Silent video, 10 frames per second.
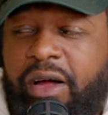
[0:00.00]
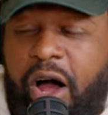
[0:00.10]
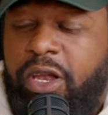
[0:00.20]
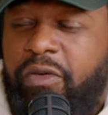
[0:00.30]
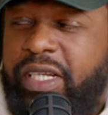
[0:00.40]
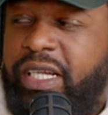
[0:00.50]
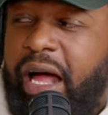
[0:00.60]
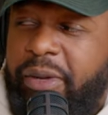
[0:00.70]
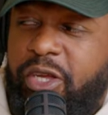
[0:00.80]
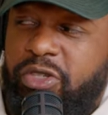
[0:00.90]
only reason
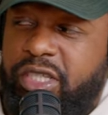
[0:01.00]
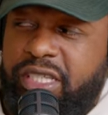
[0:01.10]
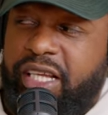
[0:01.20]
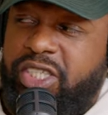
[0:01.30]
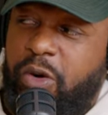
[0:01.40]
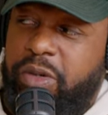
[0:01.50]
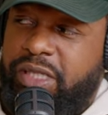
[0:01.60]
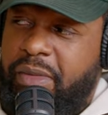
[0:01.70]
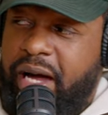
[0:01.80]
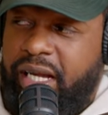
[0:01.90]
I'll be using like slow with
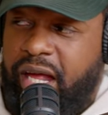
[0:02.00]
somebody's